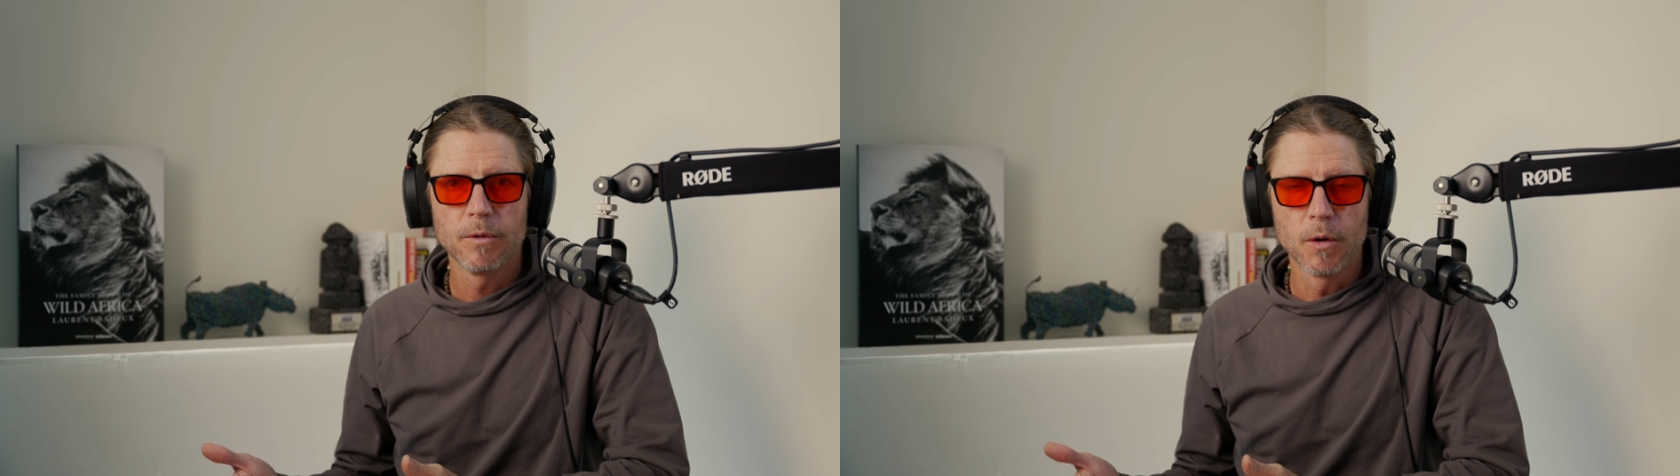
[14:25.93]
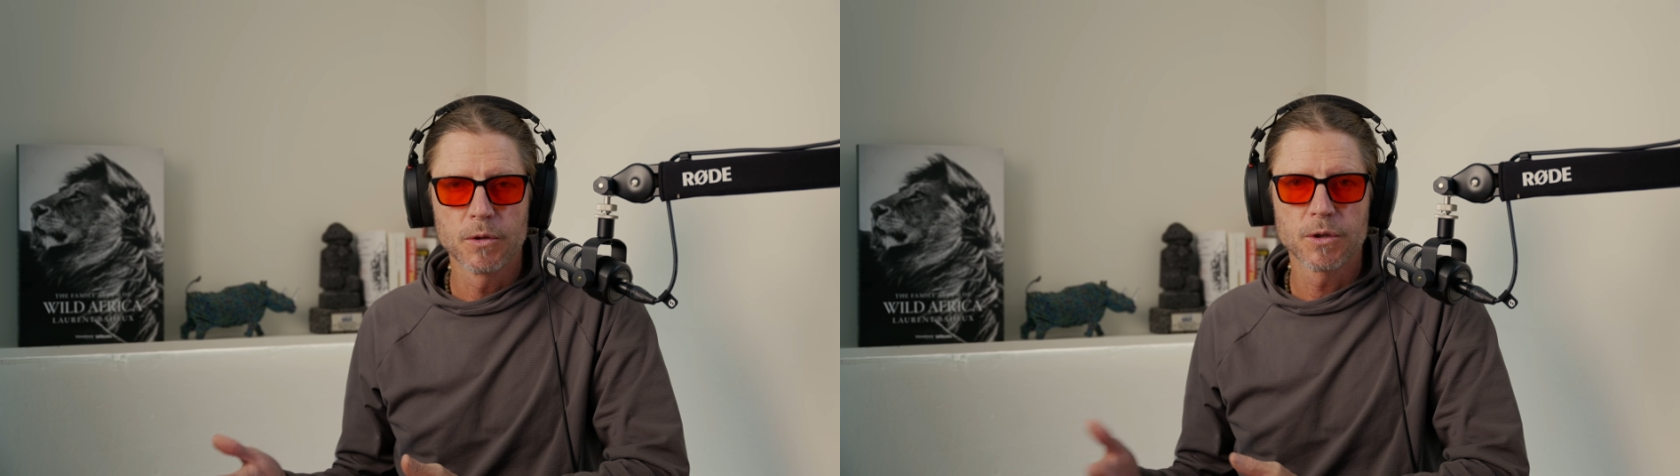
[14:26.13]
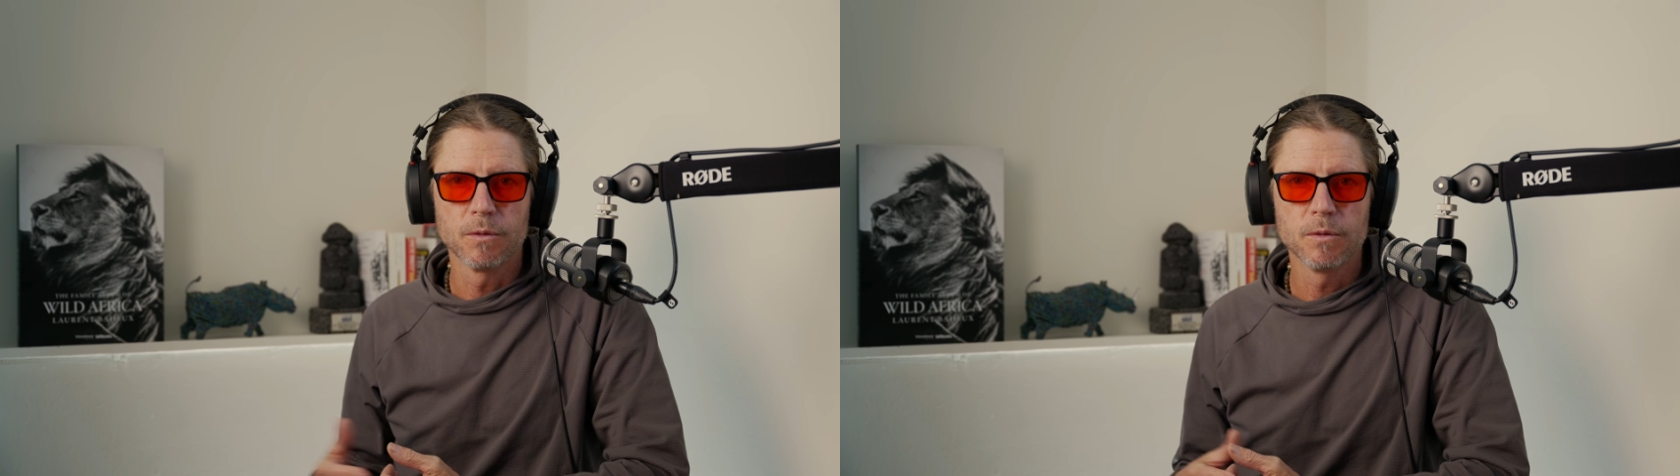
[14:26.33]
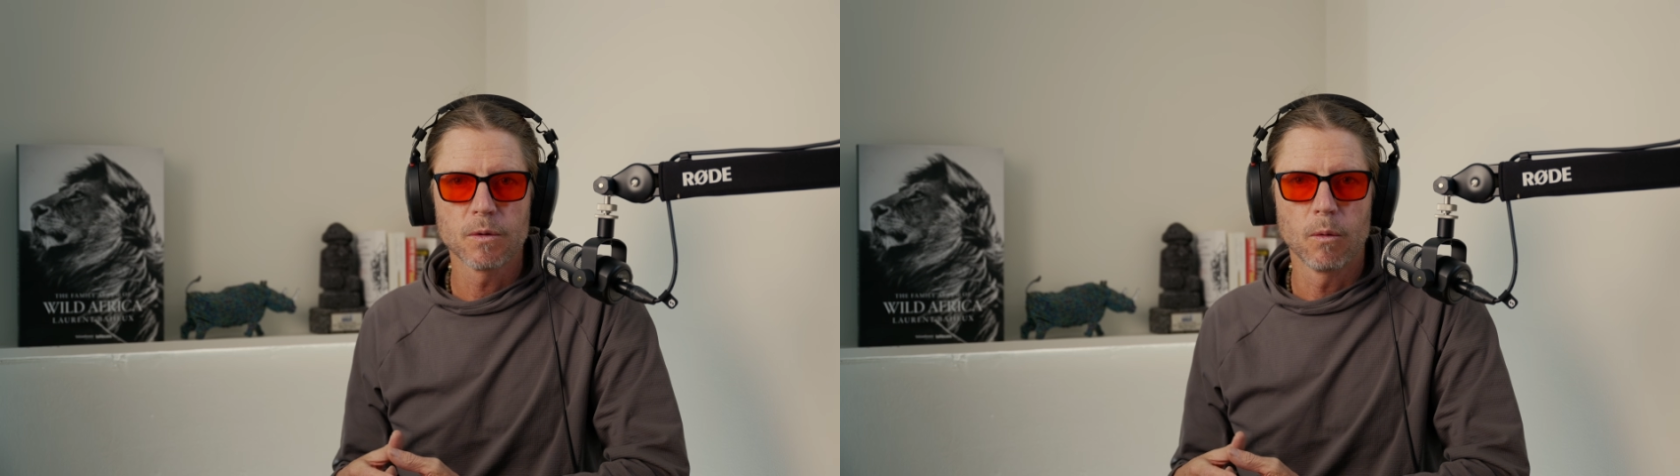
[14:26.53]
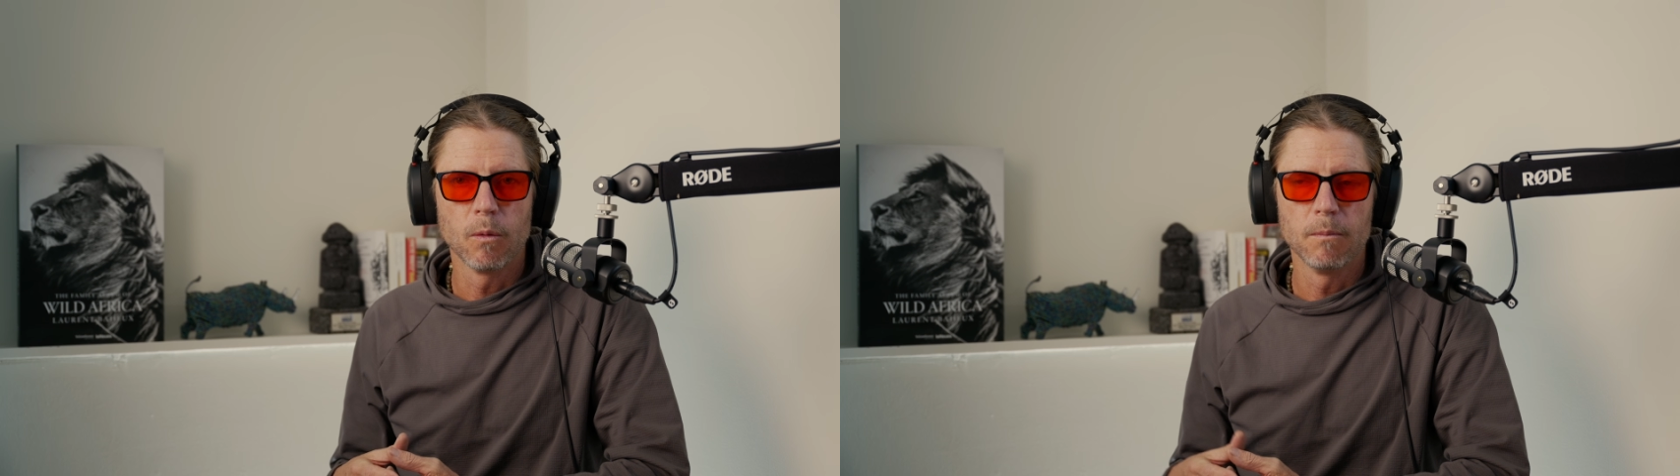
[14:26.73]
no
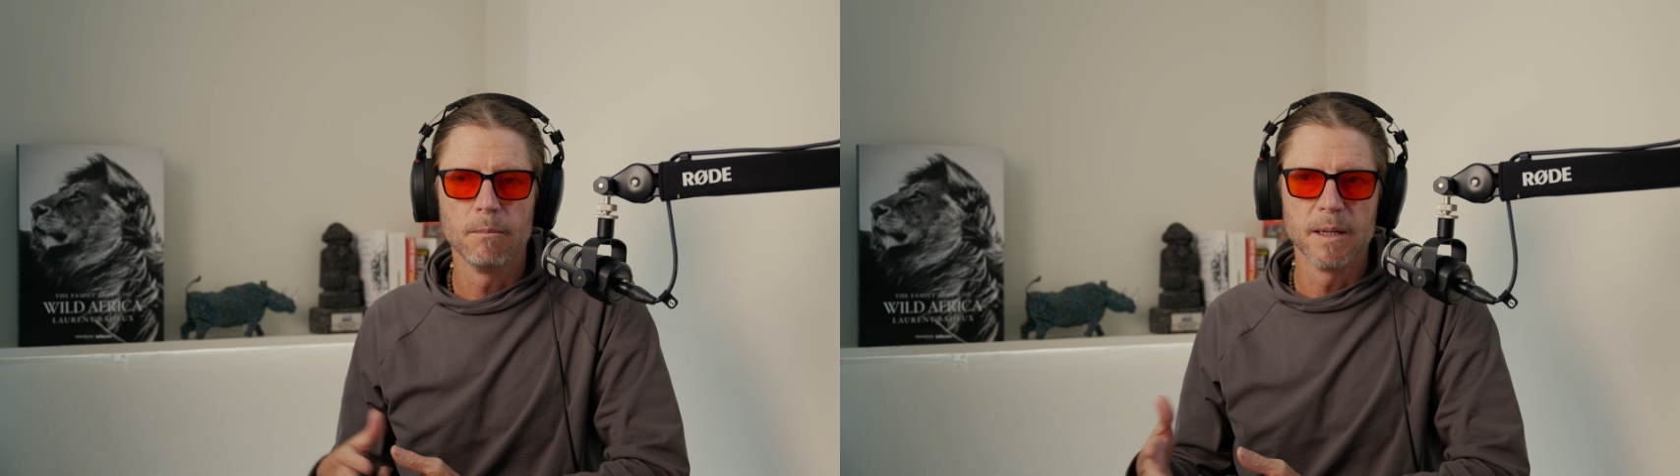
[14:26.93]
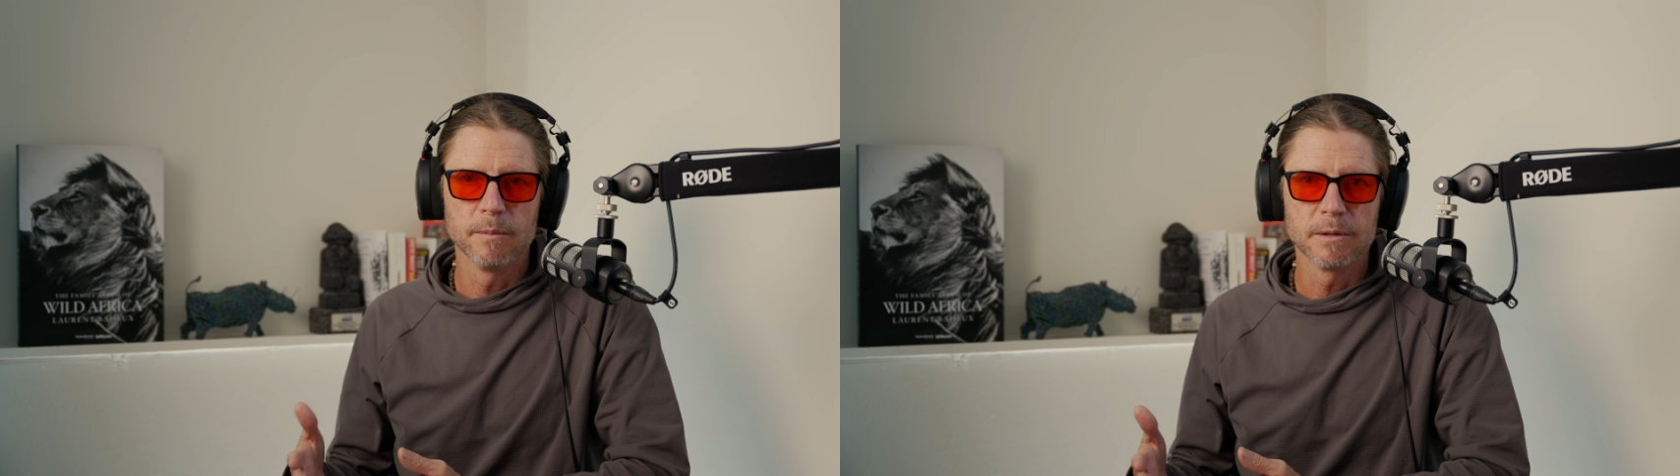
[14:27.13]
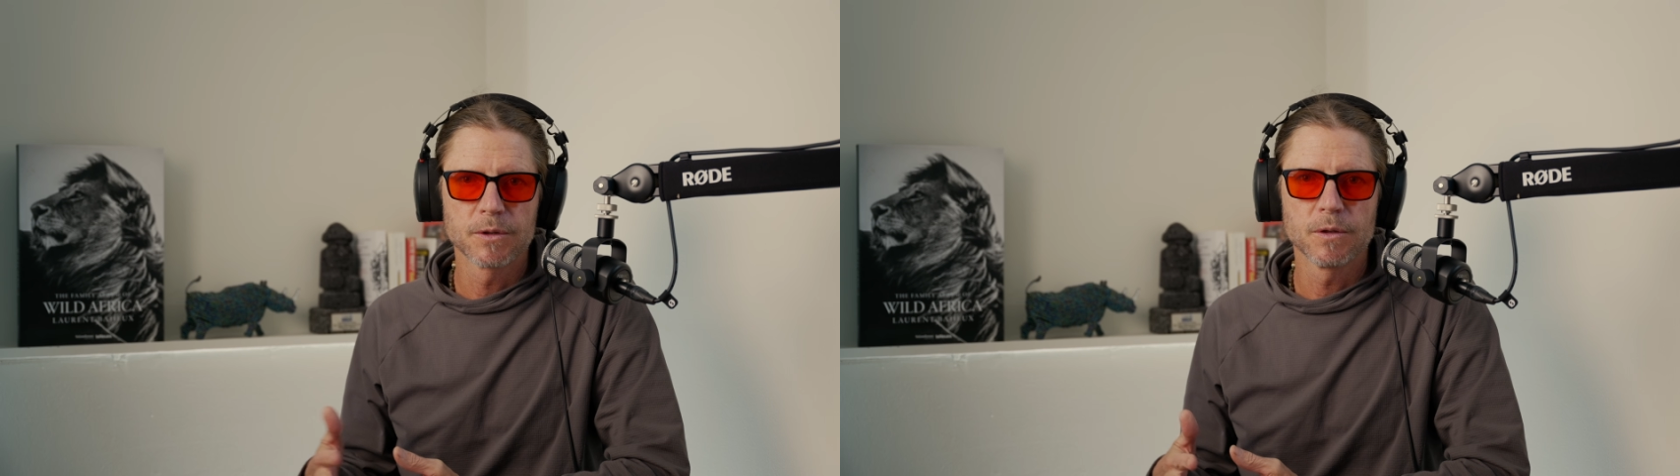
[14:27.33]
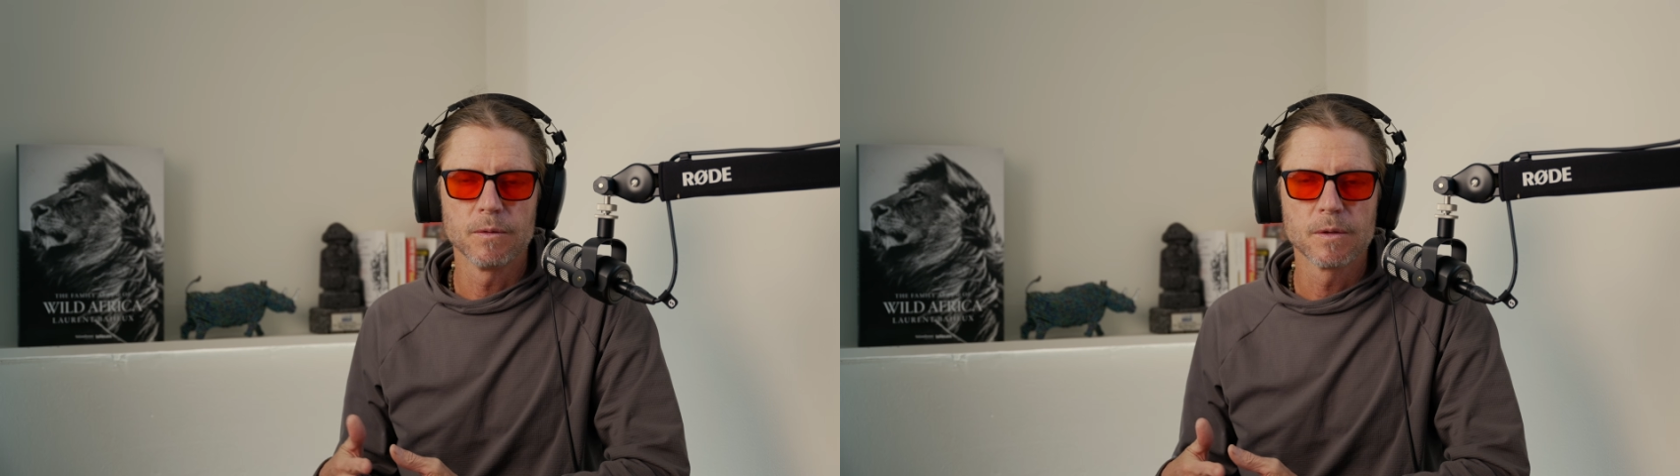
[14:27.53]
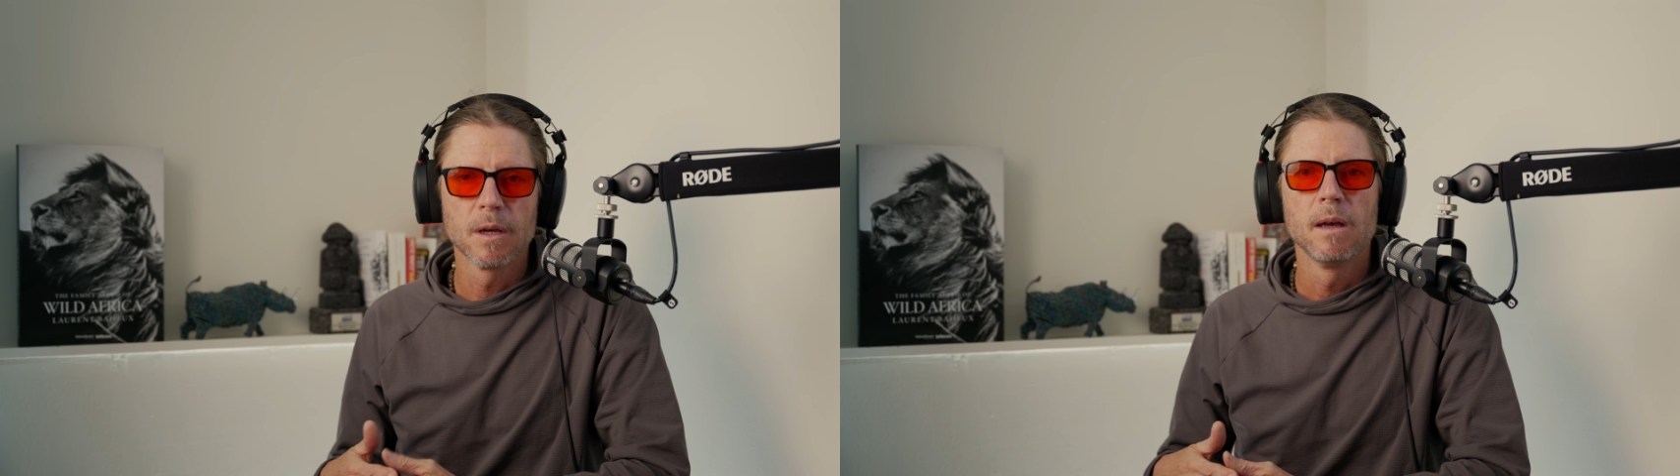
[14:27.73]
shoes, or minimal
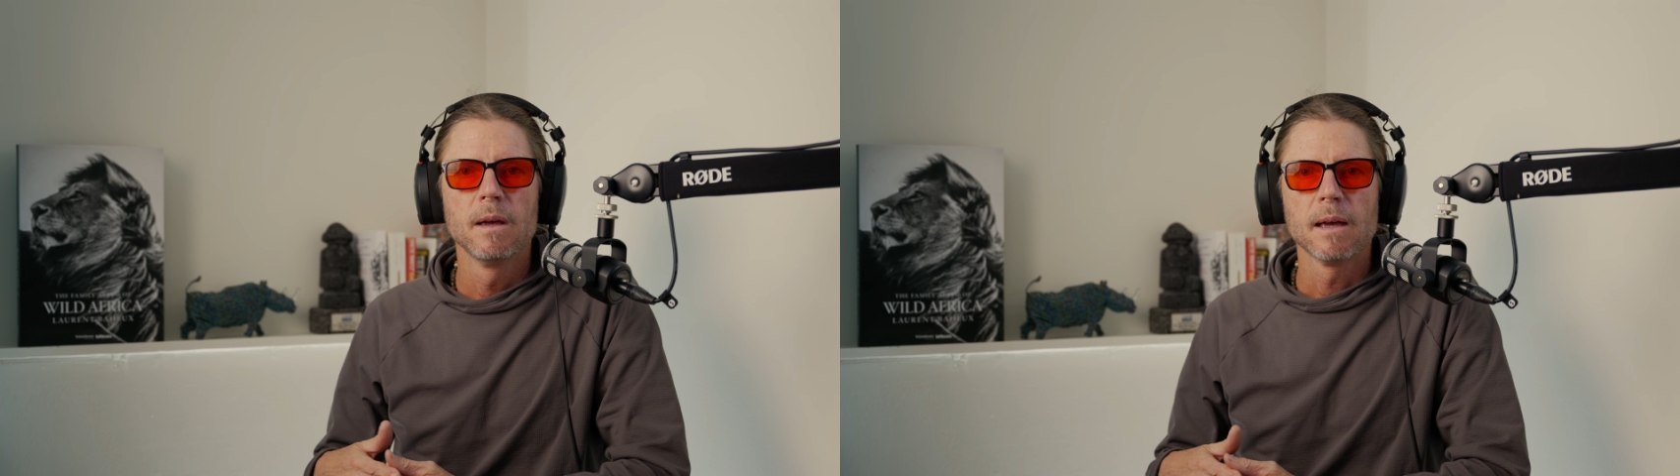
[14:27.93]
shoes,